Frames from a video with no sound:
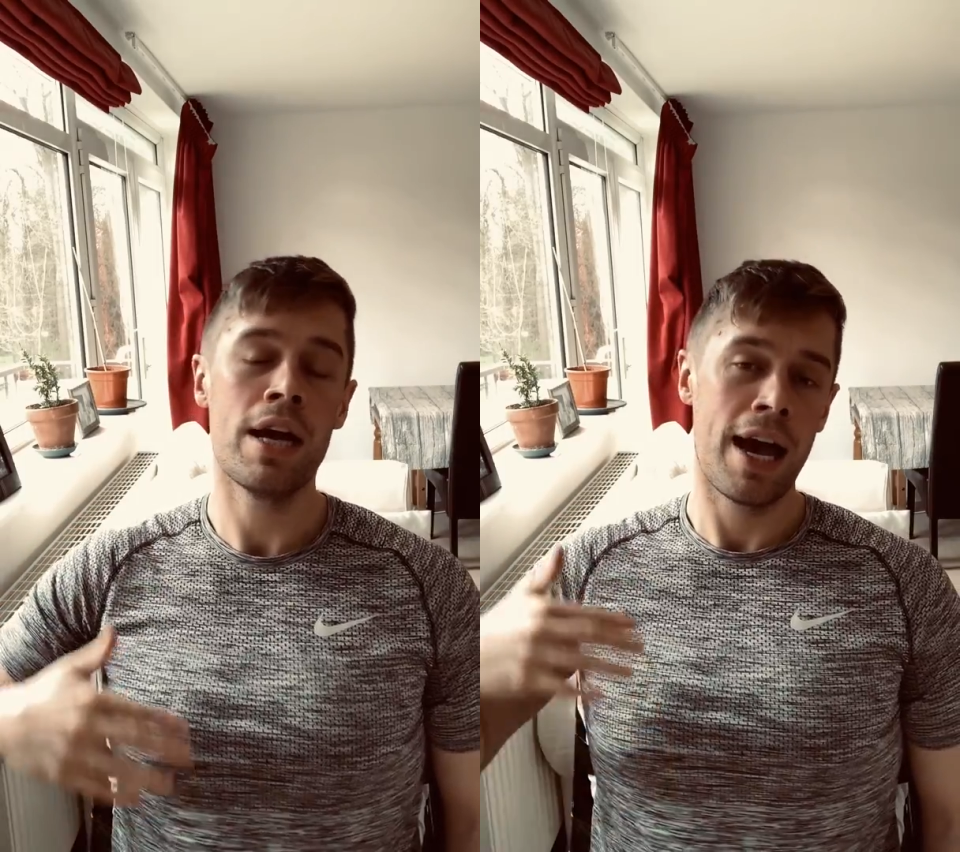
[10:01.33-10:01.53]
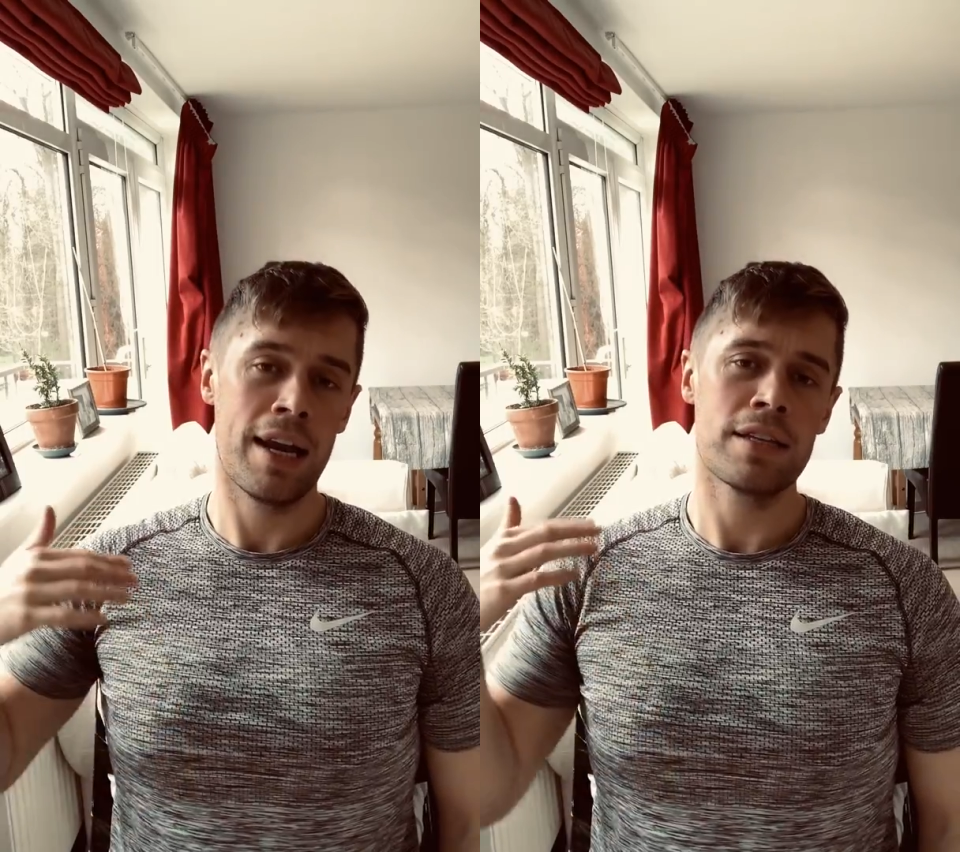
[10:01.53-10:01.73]

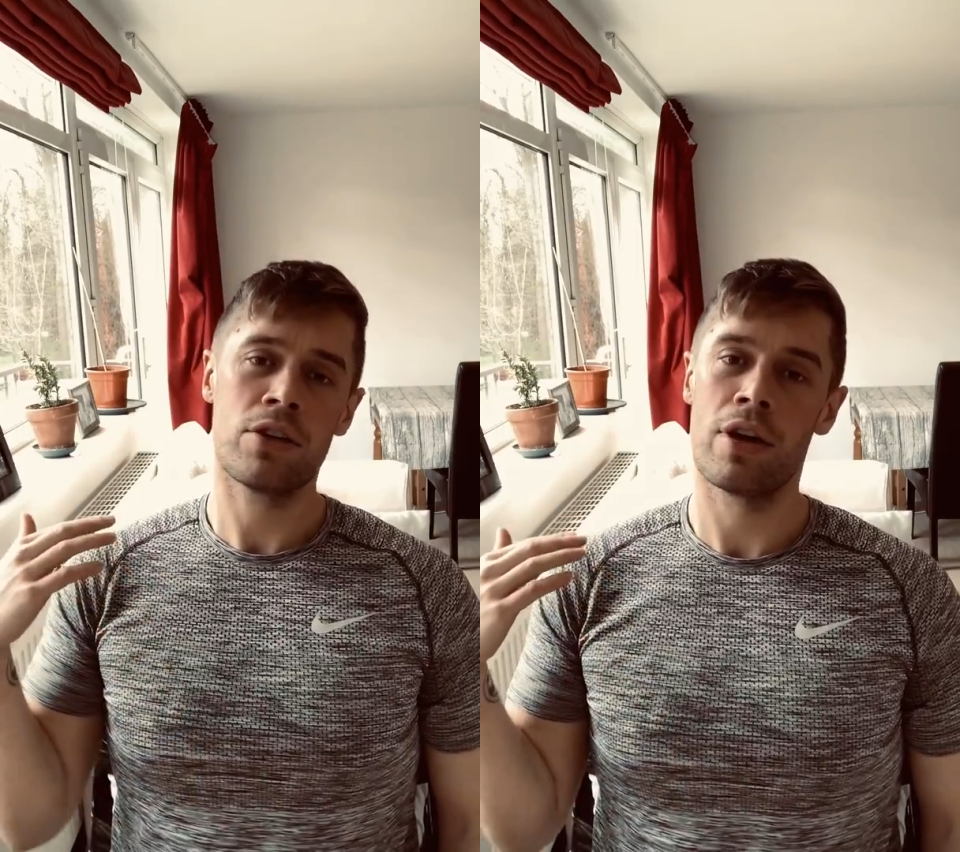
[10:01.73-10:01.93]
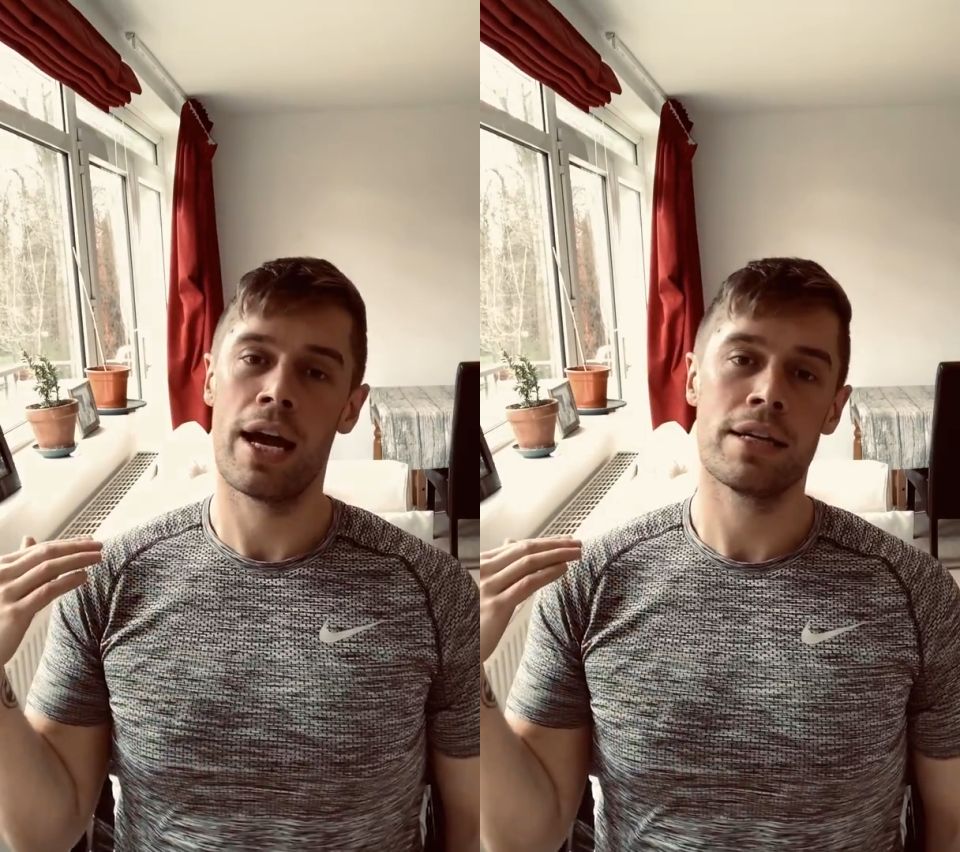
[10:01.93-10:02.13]
and let's
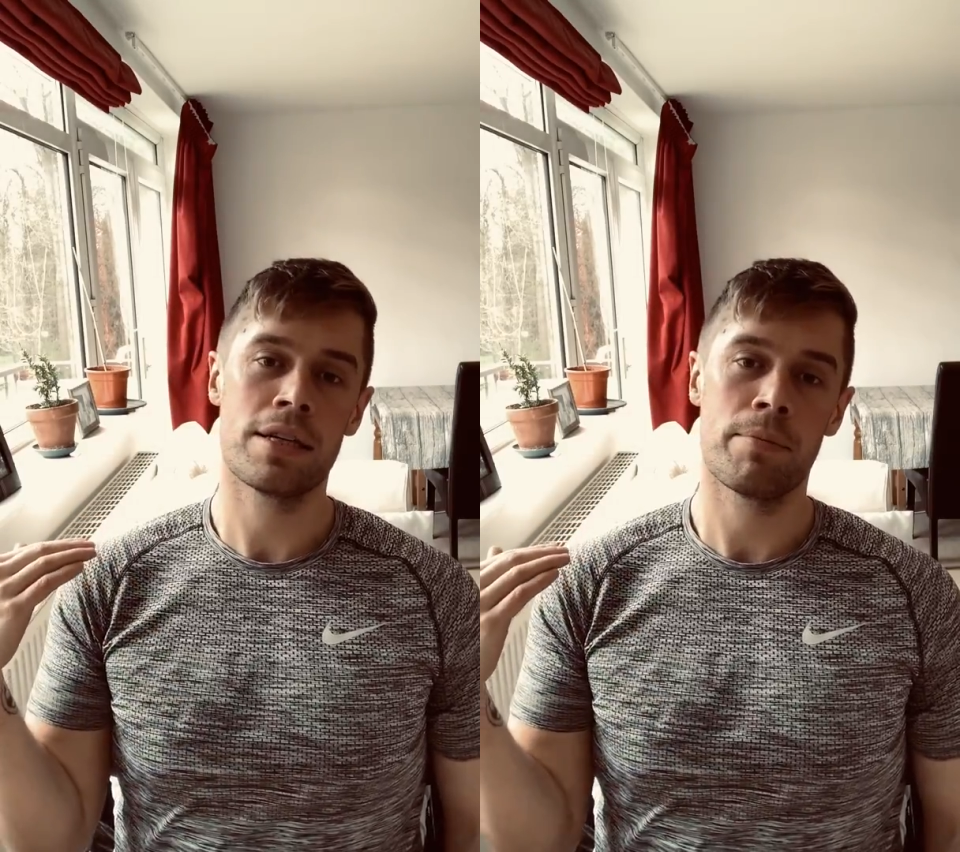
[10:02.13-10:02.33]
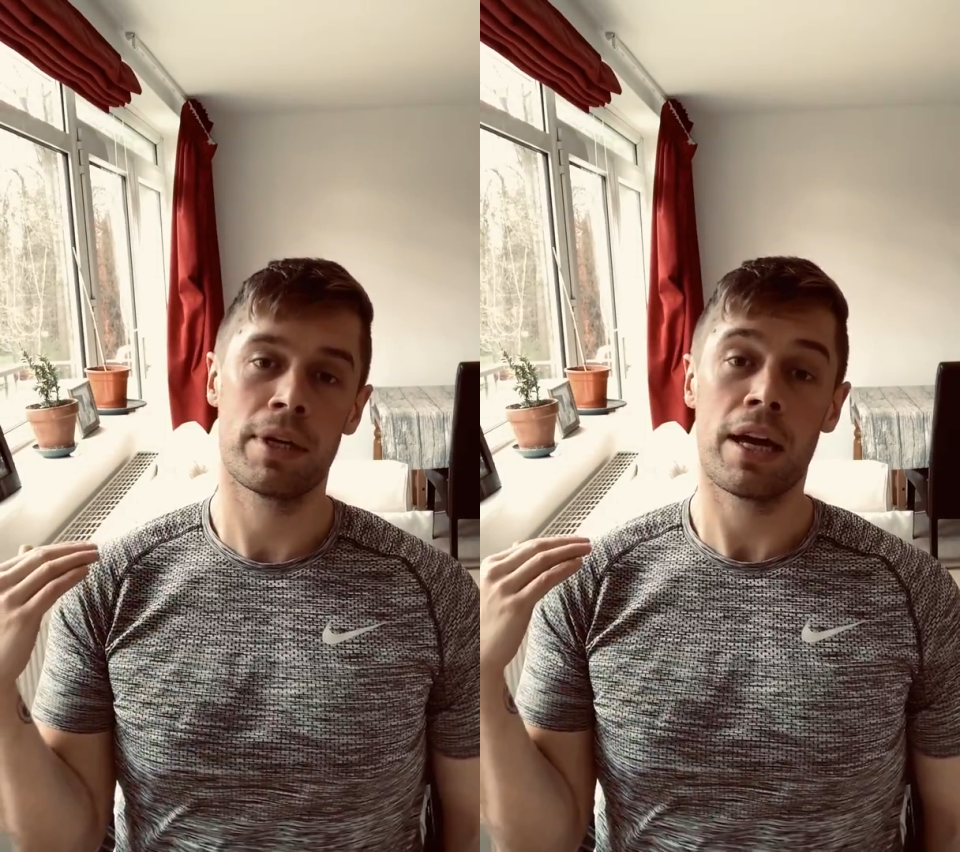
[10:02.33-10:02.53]
create
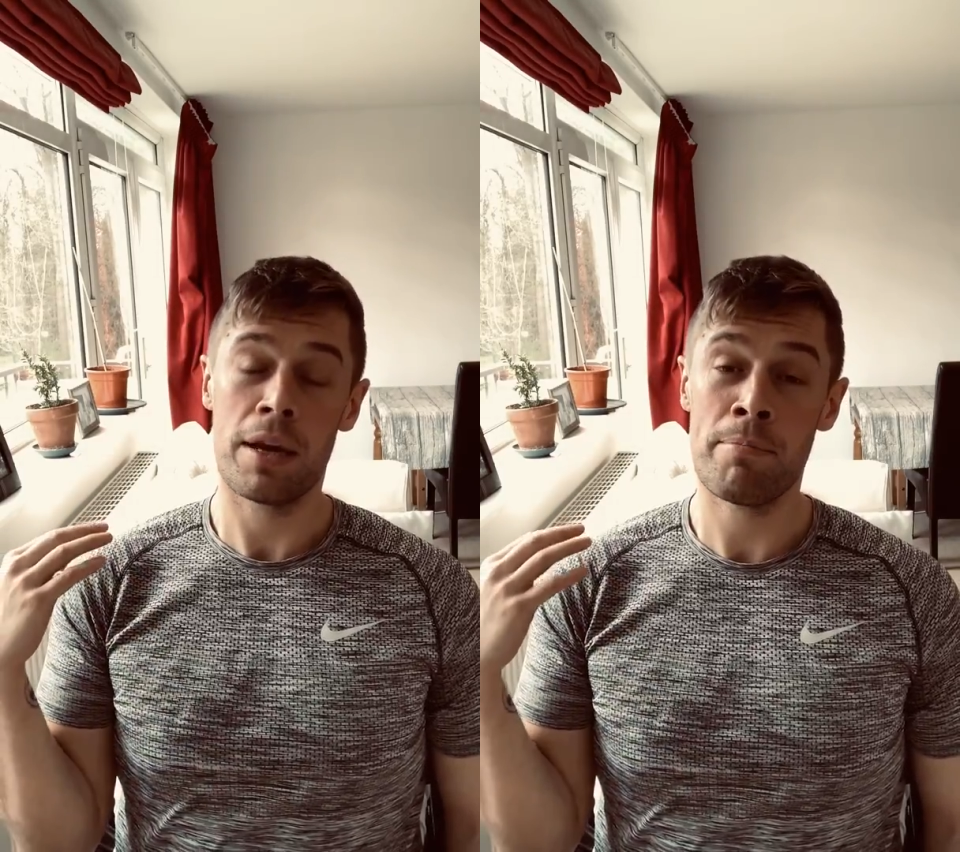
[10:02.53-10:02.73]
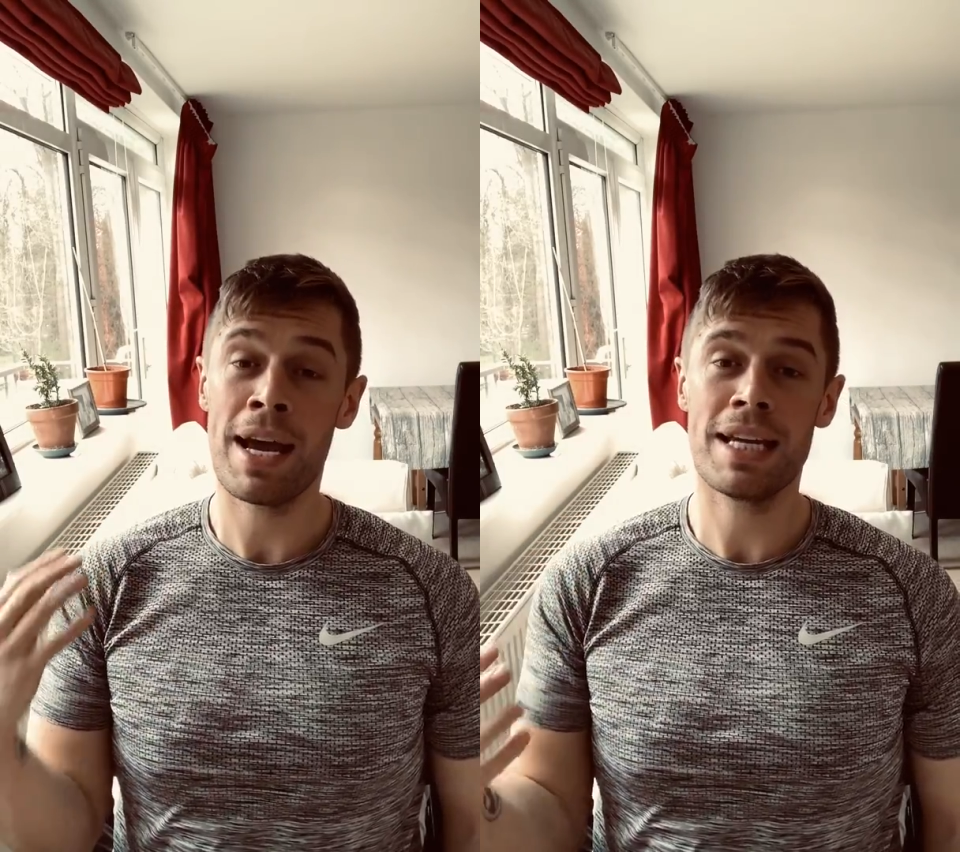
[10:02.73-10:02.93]
an
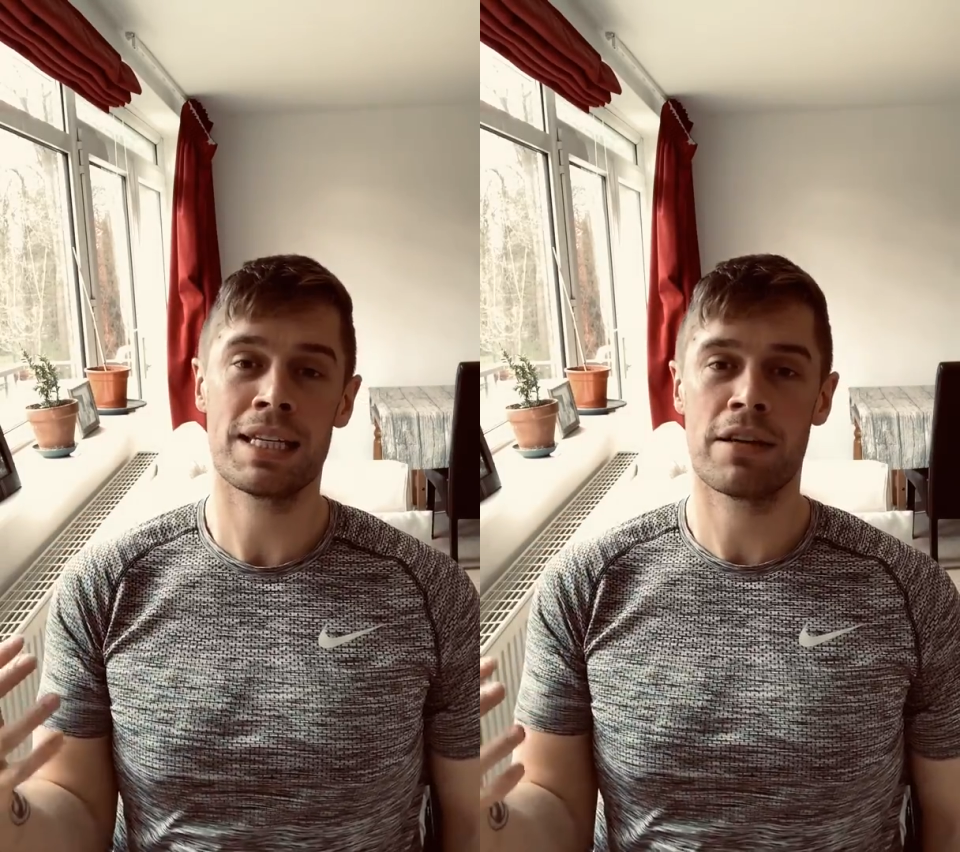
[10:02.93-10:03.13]
amazing